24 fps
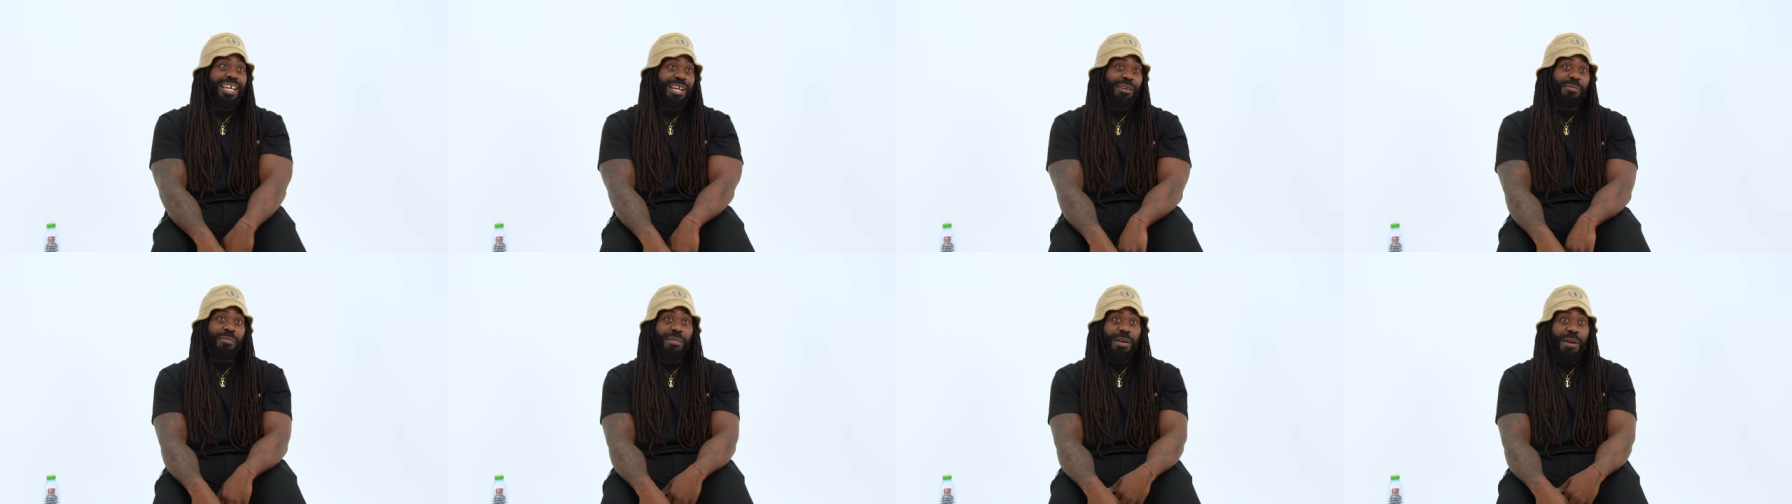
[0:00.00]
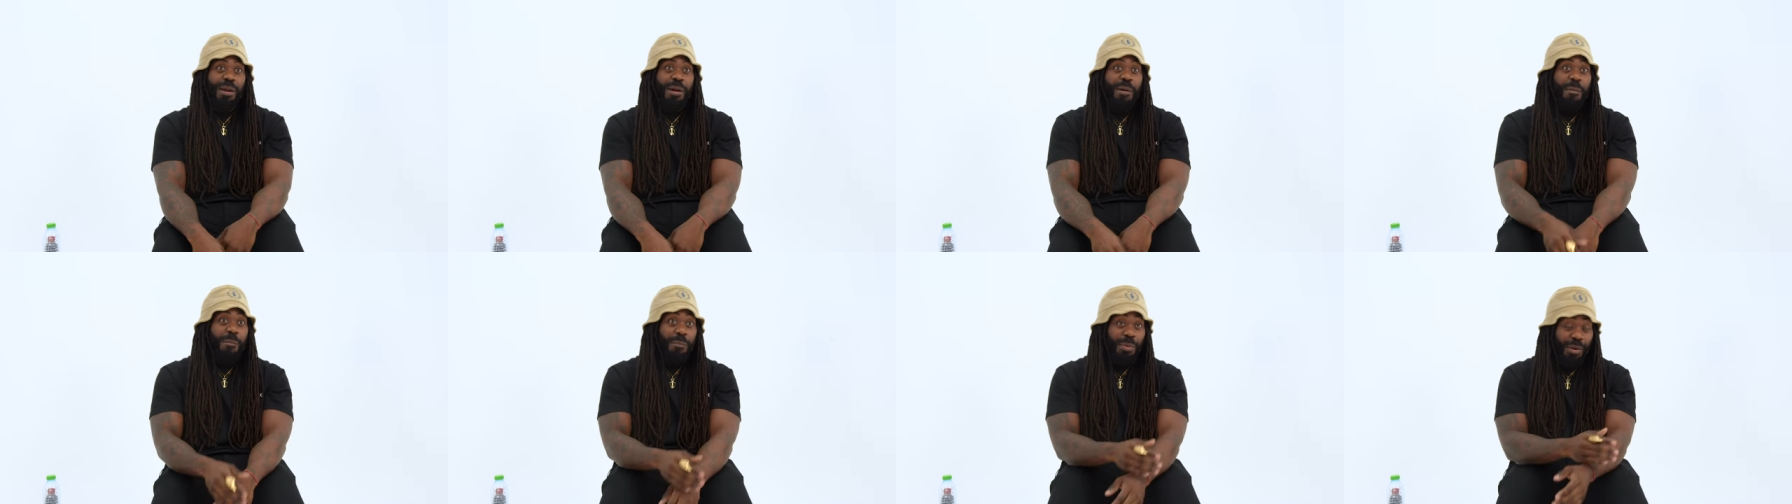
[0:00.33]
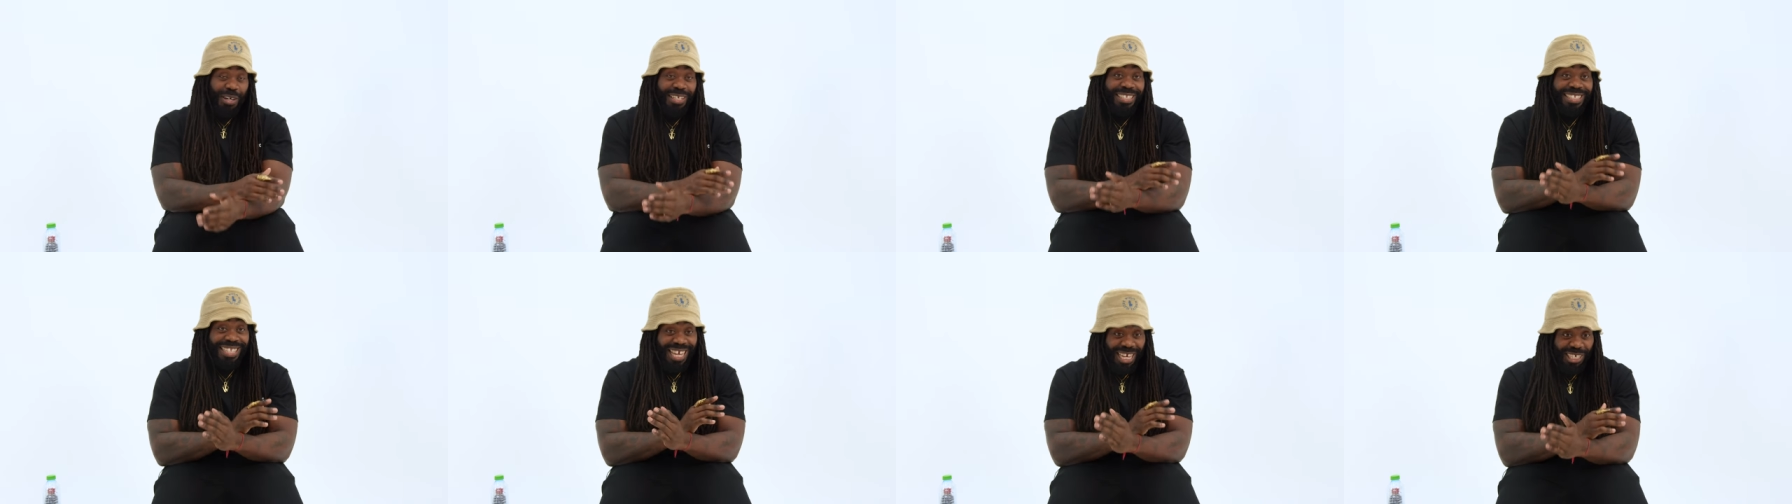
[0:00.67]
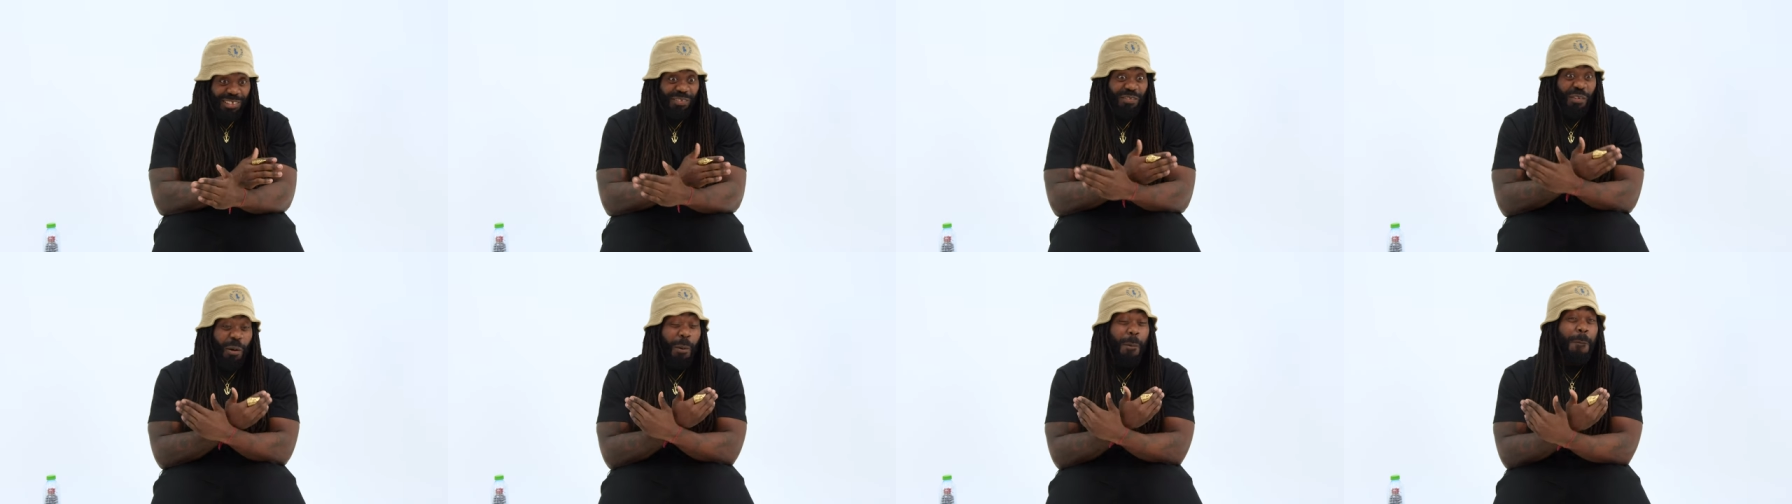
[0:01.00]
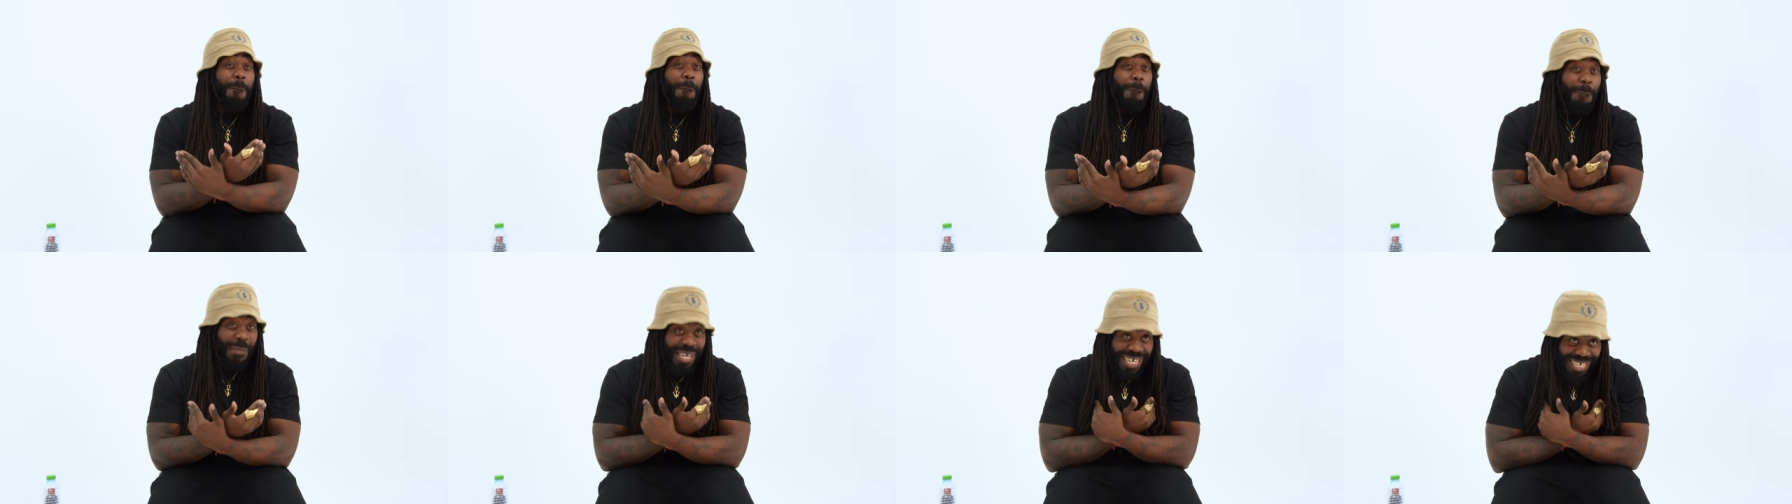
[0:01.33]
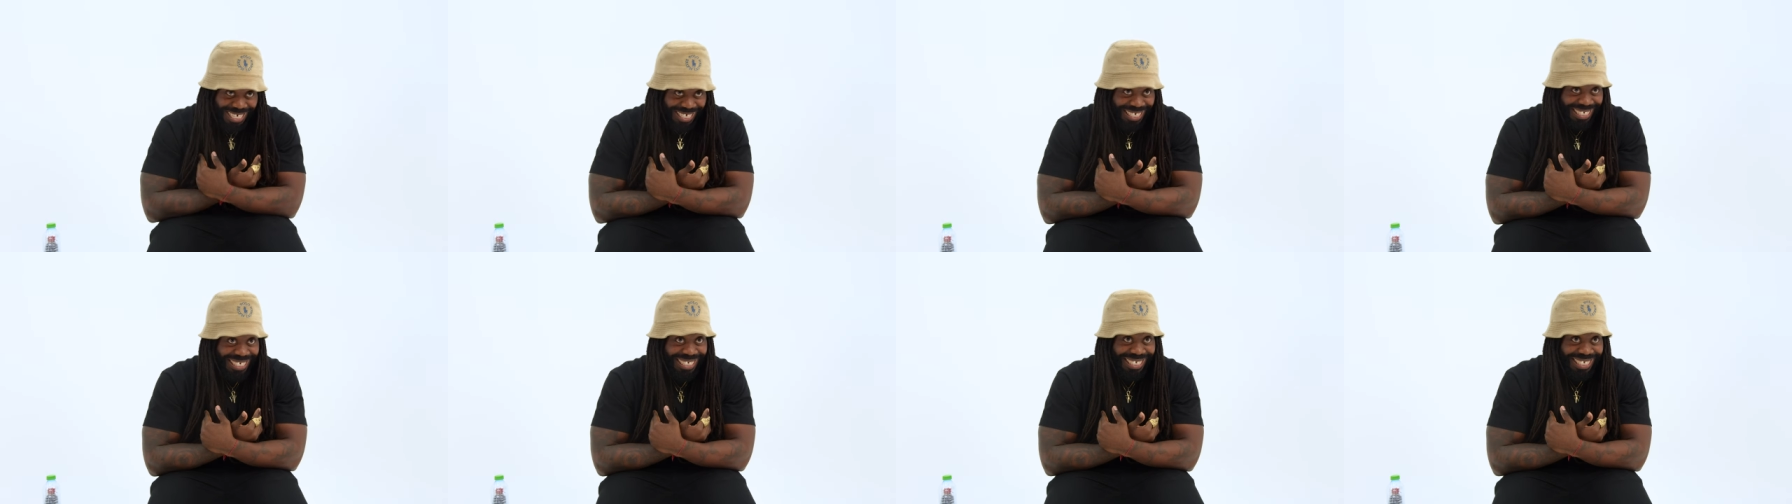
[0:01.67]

am, but that's for me.